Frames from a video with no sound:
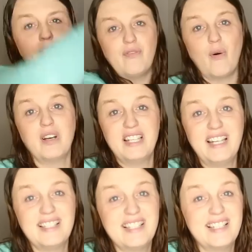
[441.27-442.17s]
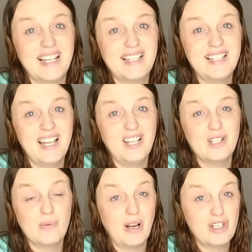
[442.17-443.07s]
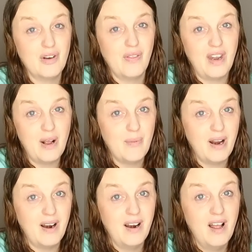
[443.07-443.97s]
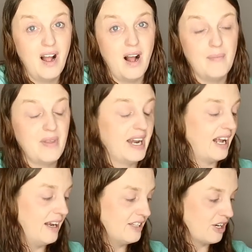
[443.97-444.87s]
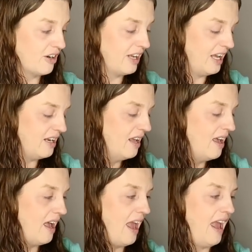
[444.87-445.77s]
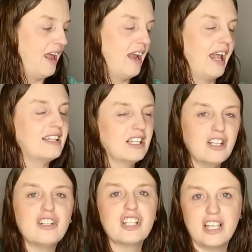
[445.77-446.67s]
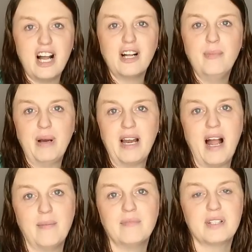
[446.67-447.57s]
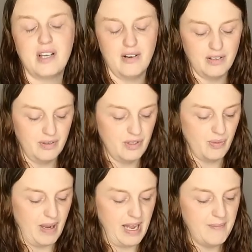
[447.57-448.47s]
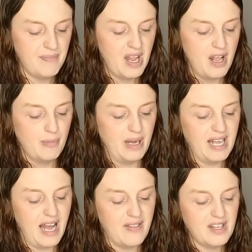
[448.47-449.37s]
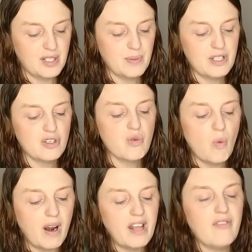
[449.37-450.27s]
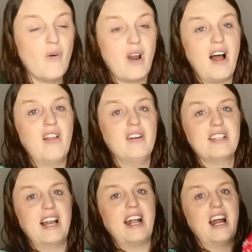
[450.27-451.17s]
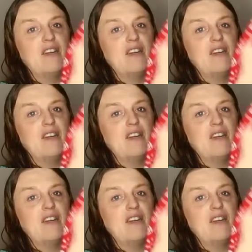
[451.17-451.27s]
14 16 sweatshirt that i wear um that i got at target and it's a little snug but I'm starting to lose weight but yeah this was $24 and I got